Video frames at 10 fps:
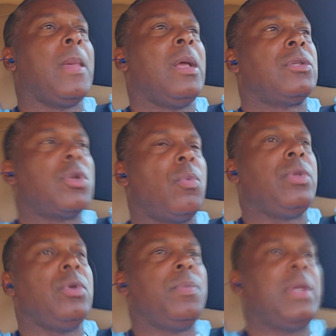So when
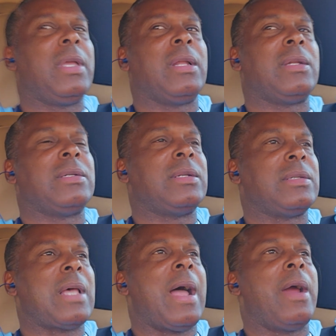you begin to
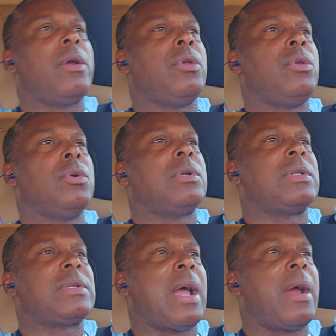desire, you're
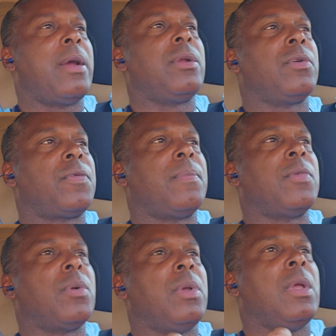desiring it from
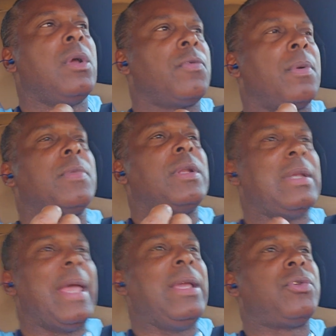the
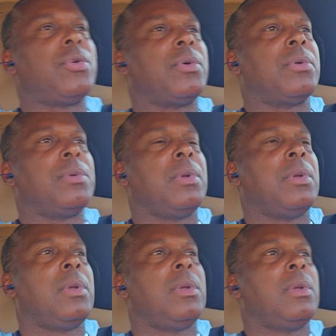nature
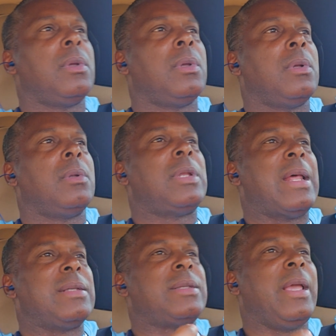that
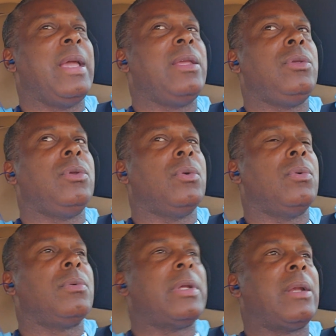is in
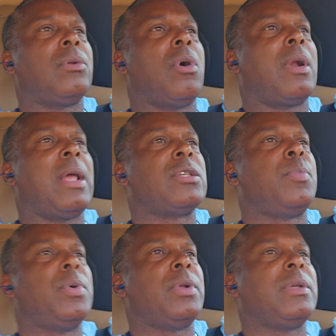you, that God has
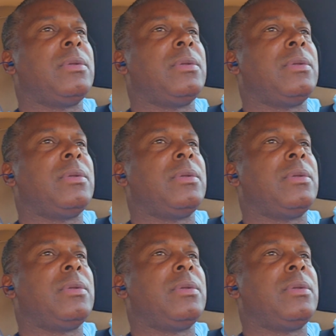put in